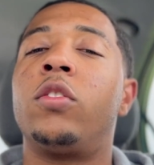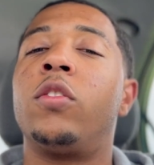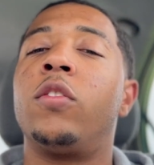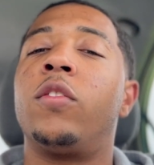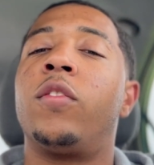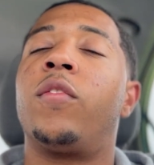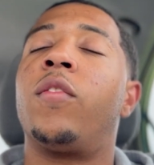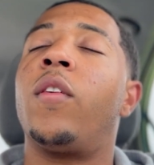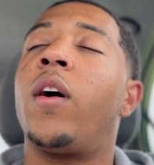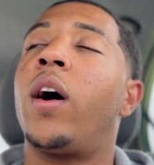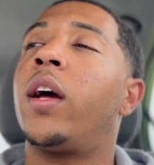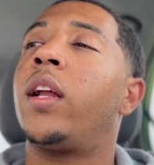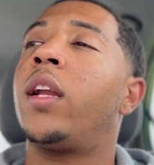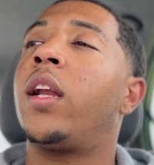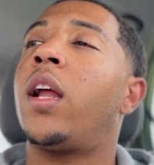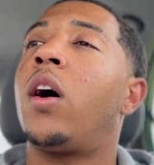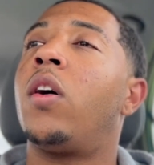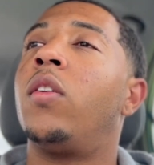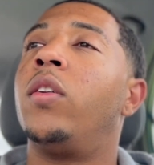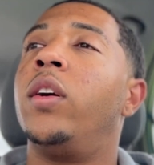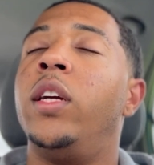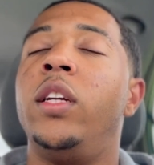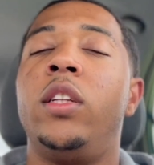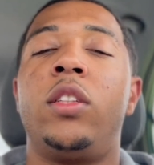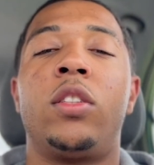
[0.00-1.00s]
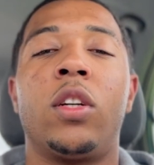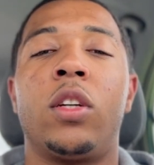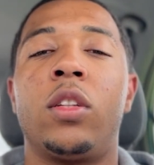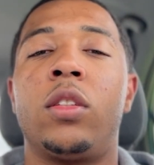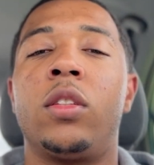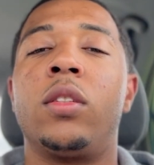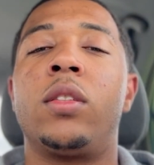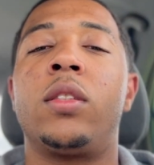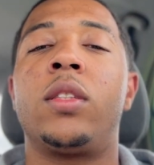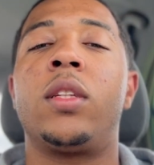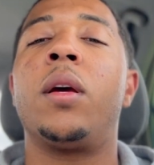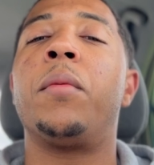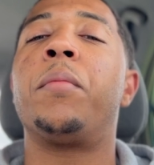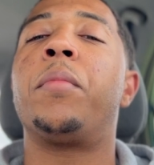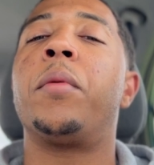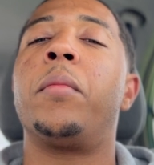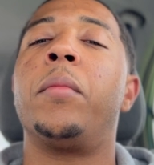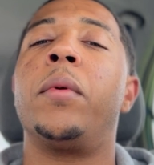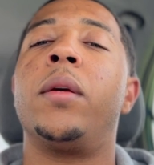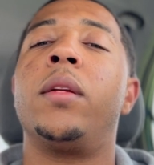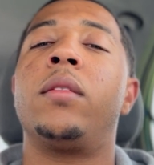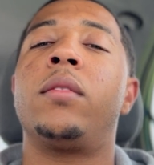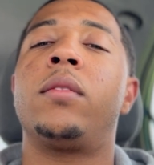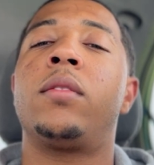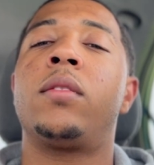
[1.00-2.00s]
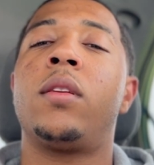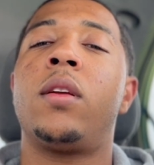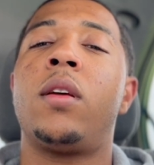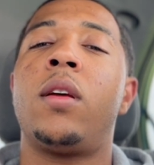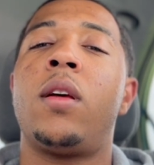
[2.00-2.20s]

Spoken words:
find out each other's temperaments.